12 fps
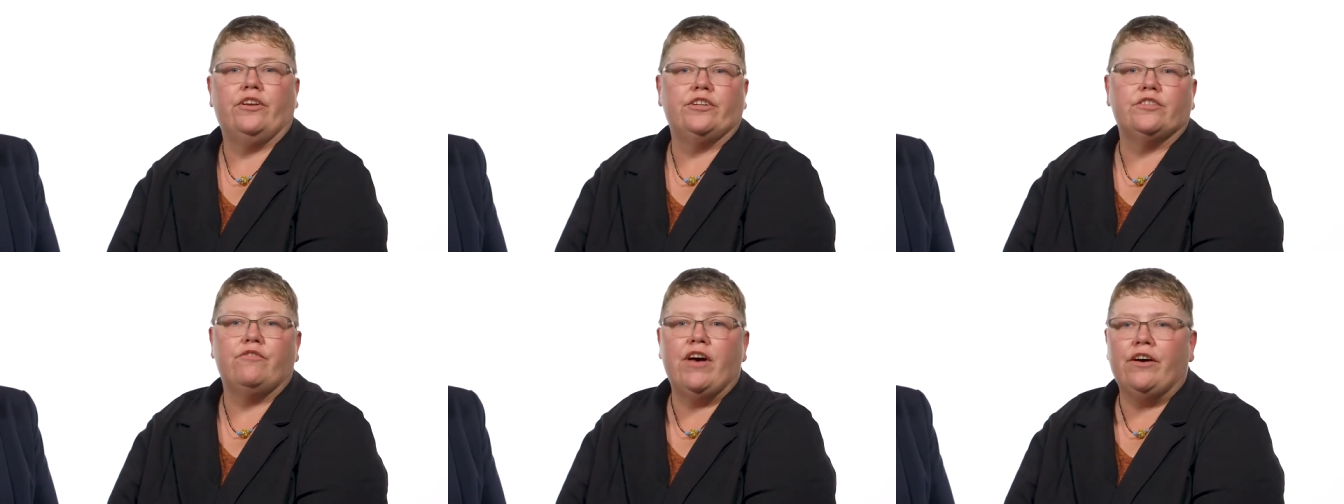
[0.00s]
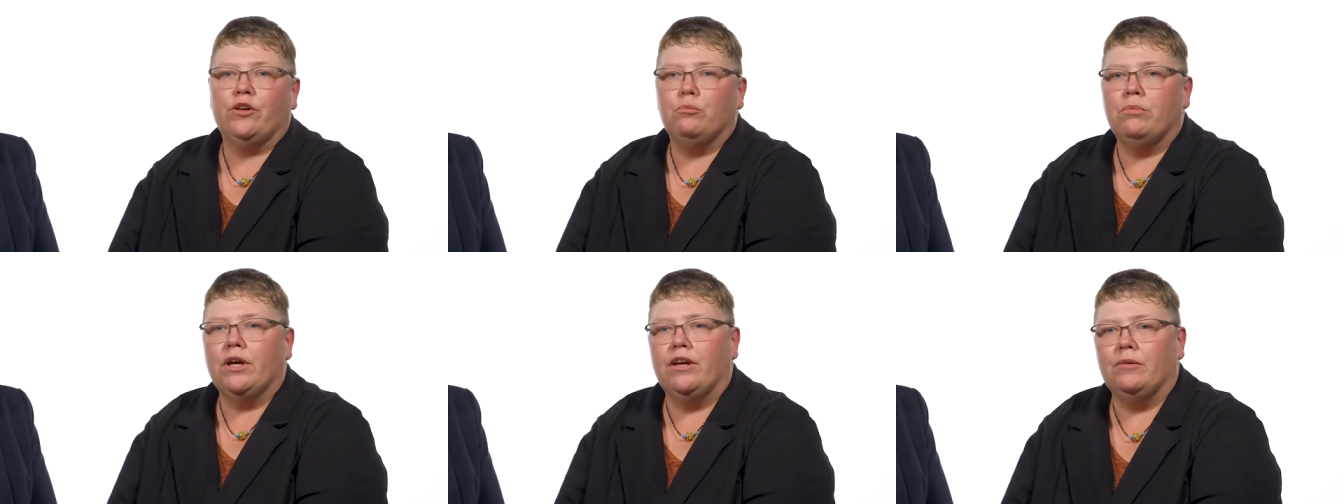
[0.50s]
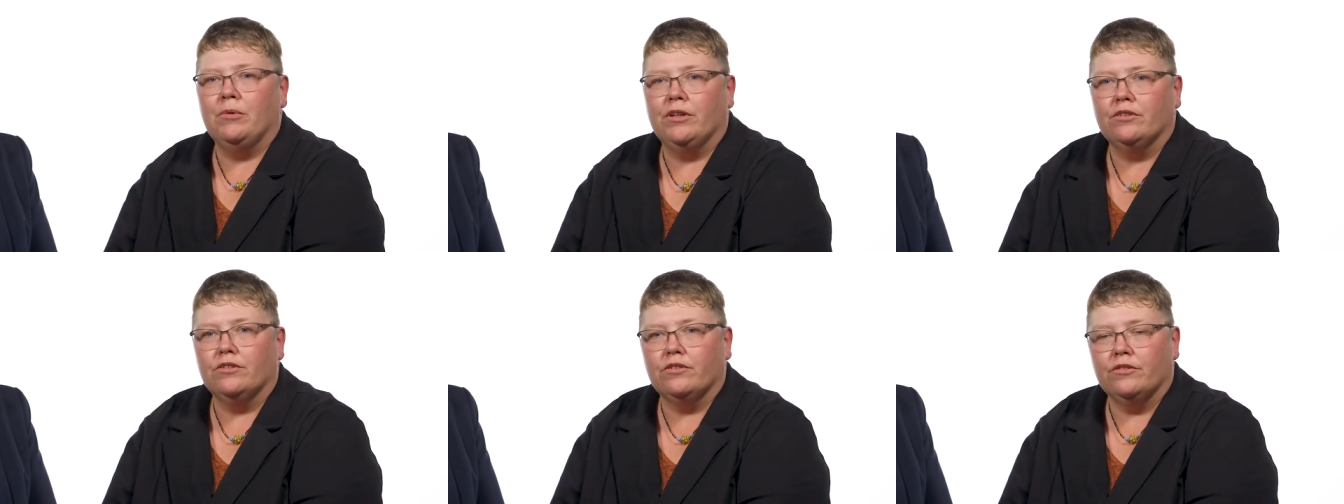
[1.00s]
it's
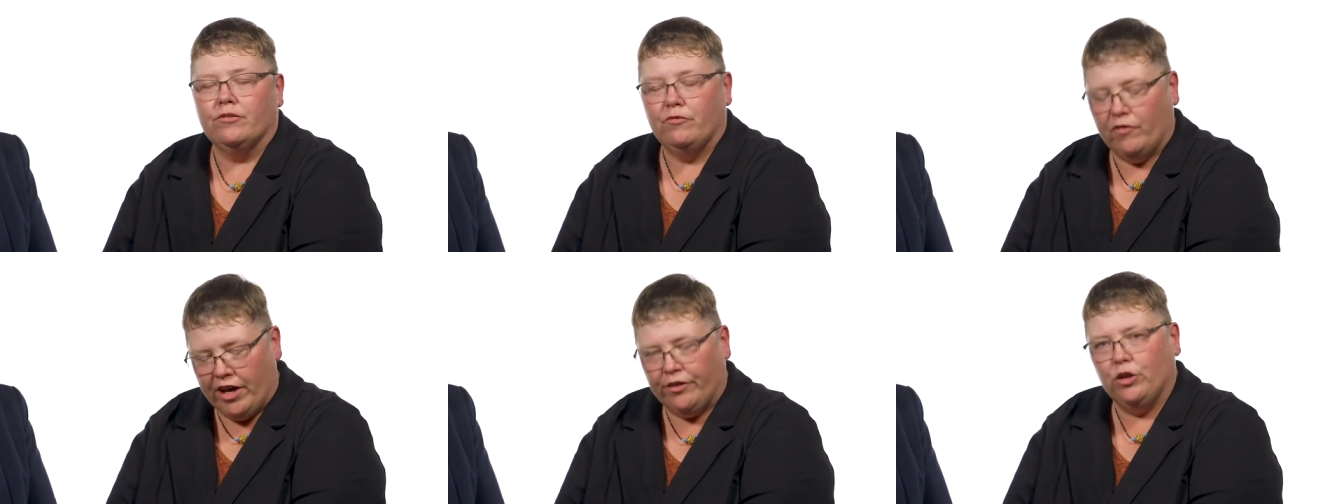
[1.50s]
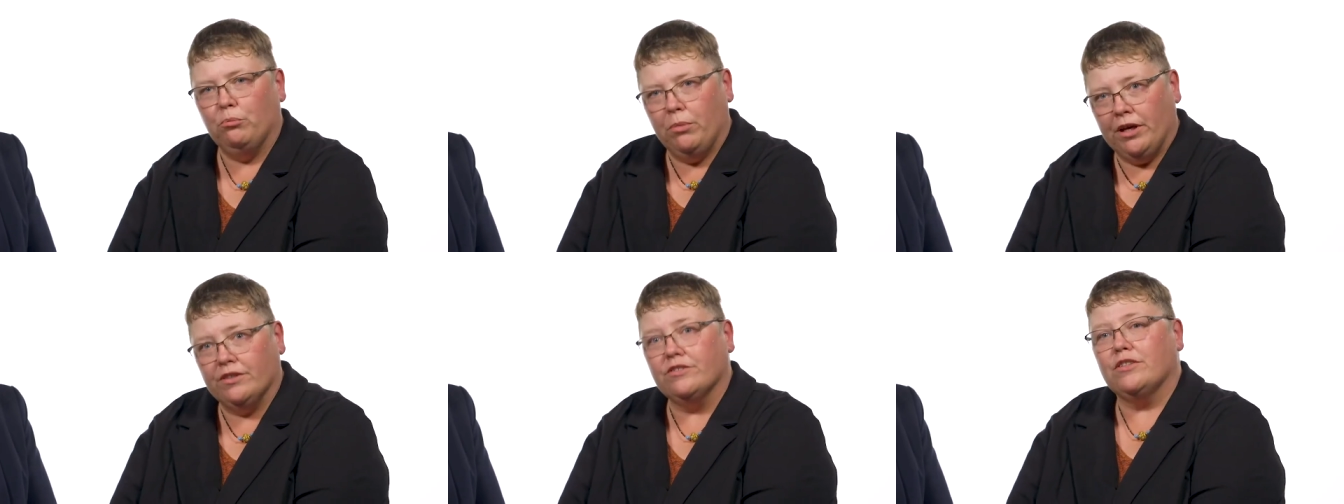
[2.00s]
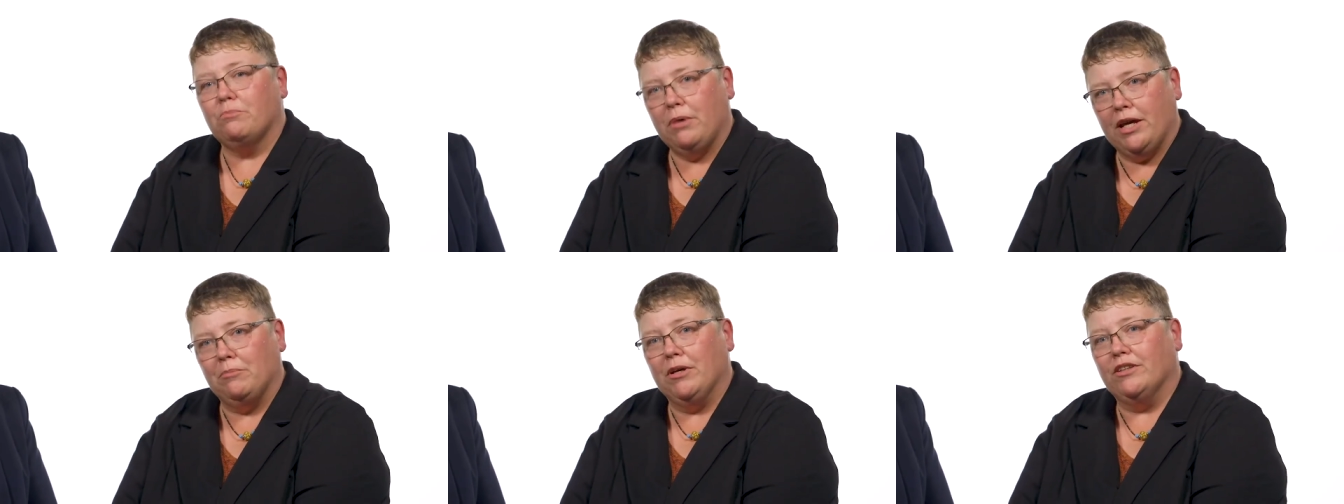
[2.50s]
value-based
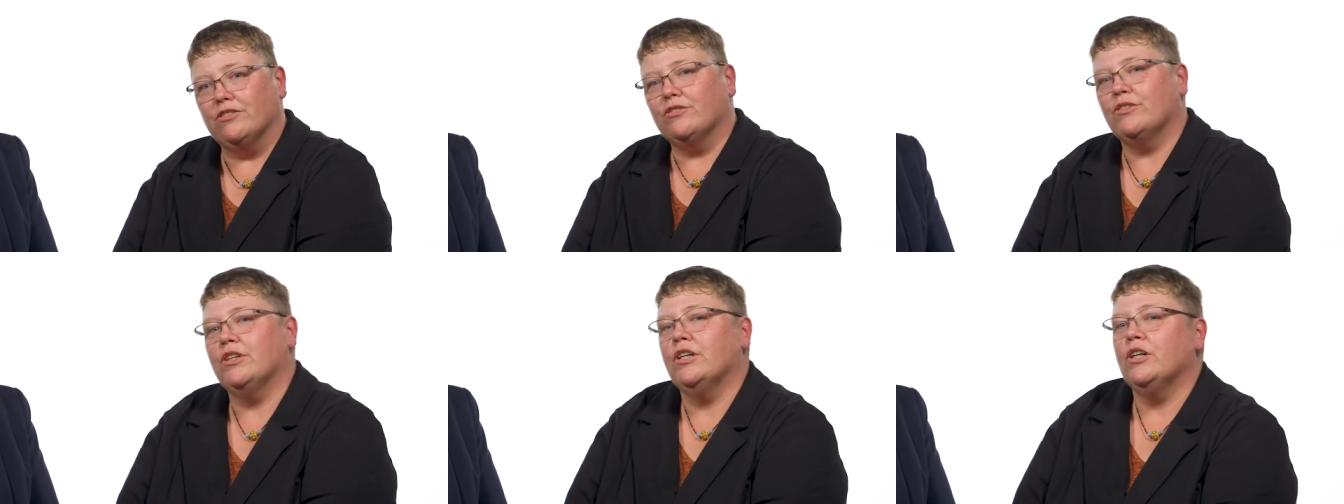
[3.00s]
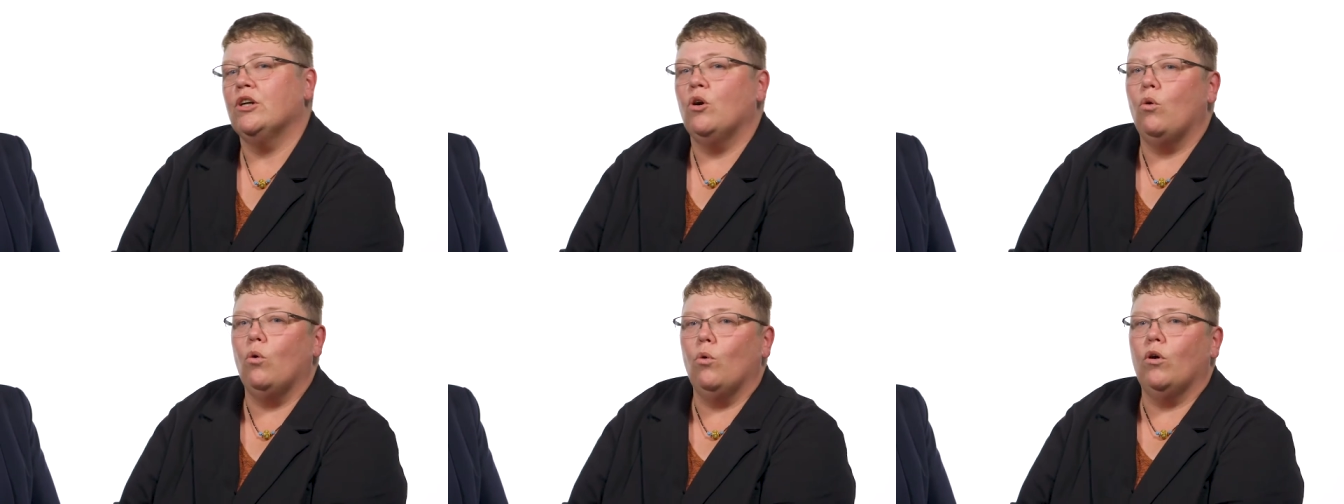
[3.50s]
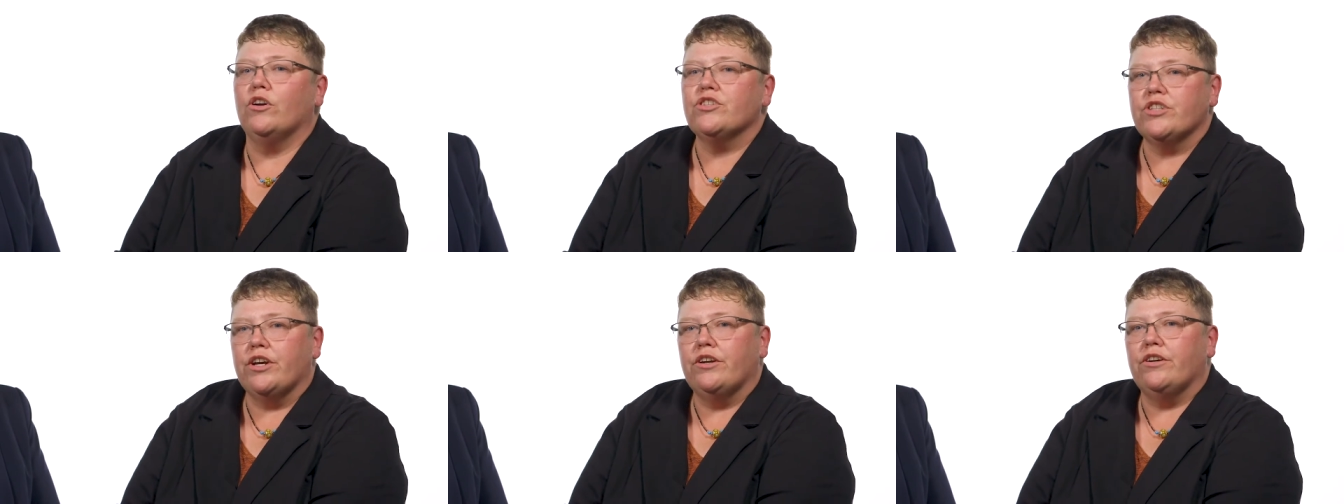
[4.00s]
payments, or
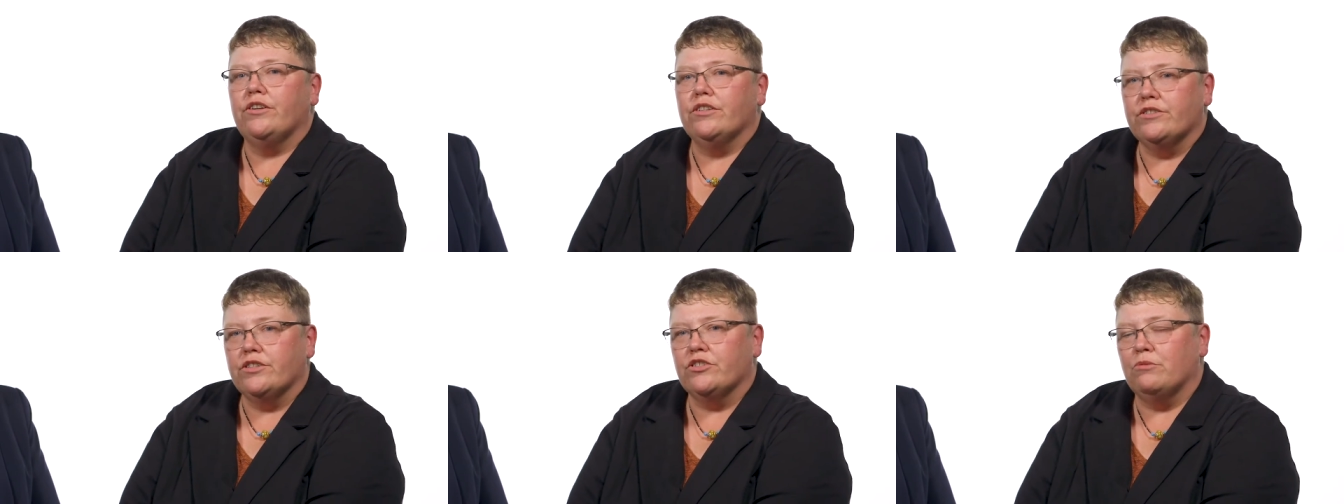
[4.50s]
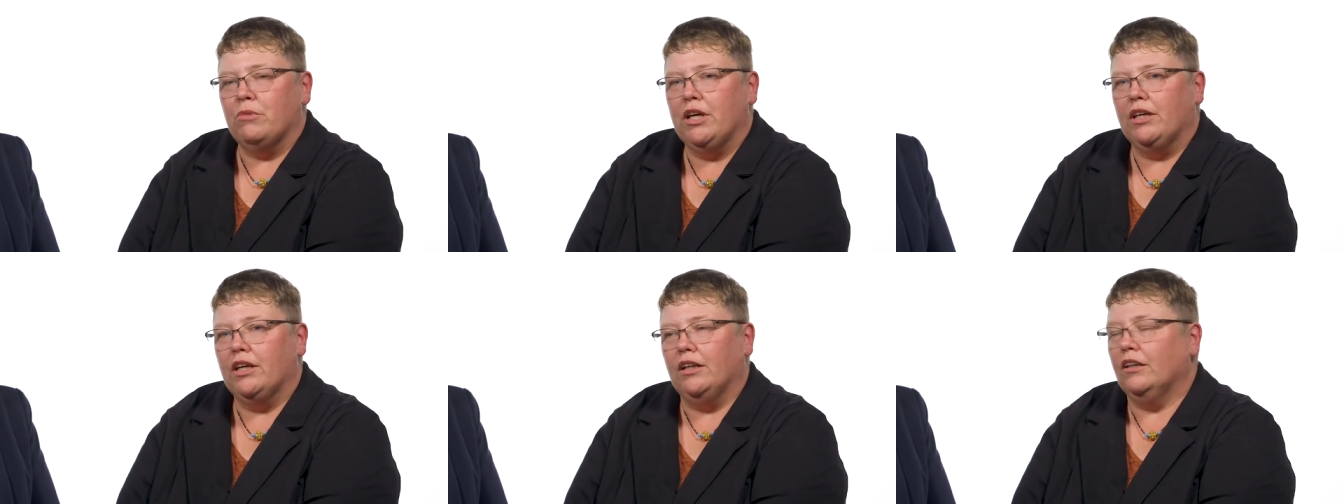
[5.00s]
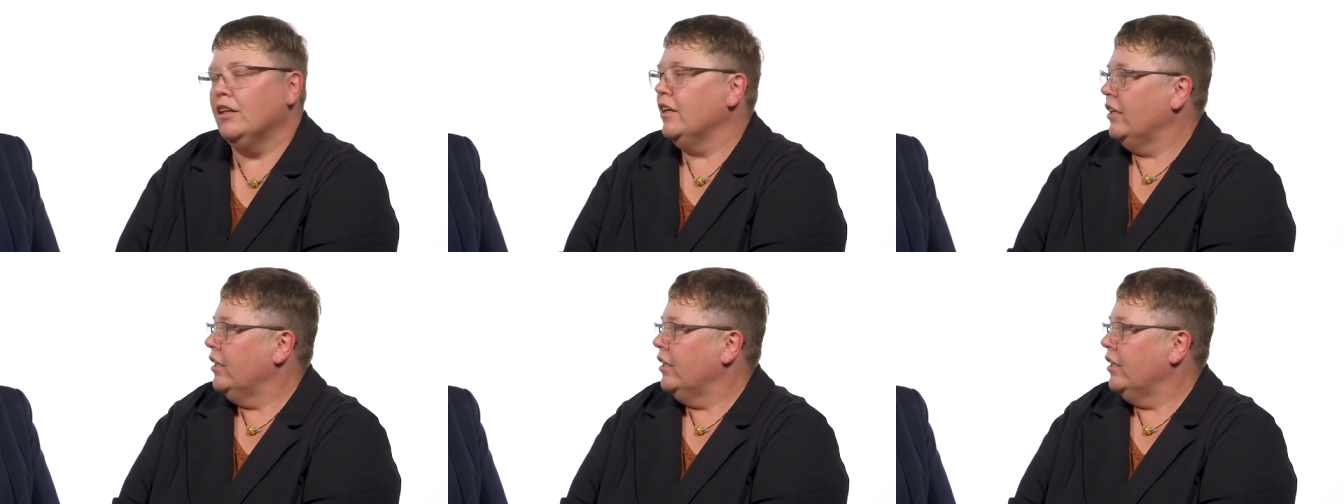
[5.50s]
shared decision-making.